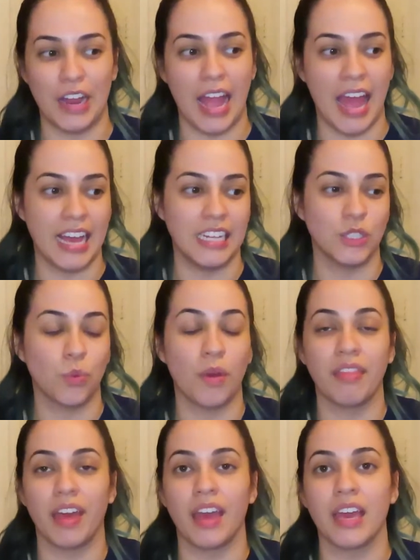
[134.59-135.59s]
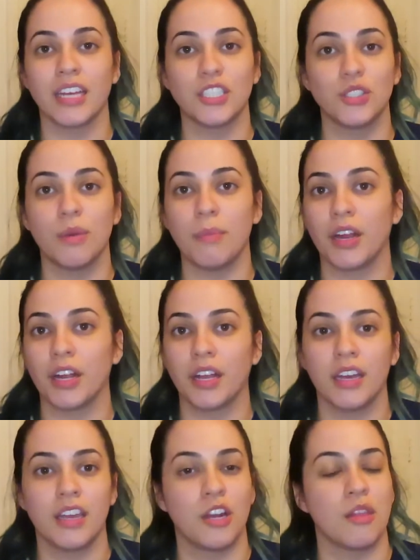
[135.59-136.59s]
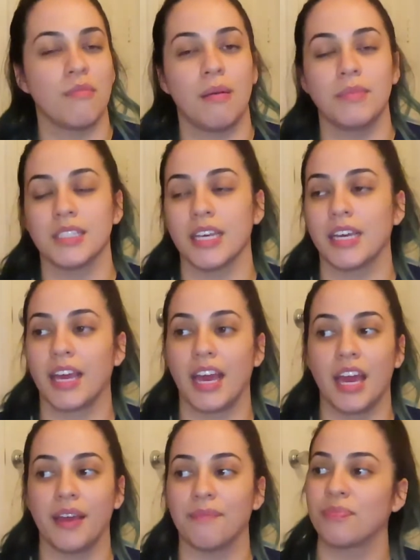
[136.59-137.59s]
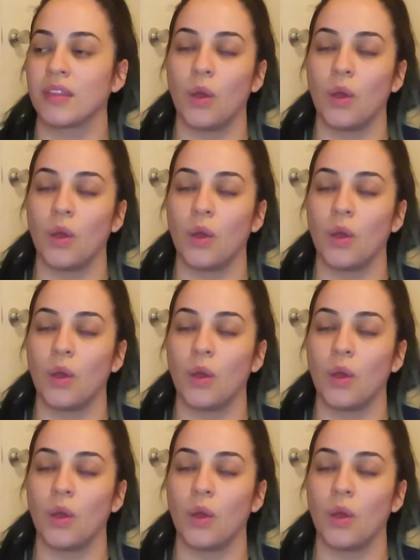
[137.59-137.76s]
And when they get to America, you know, the mom is like, hey,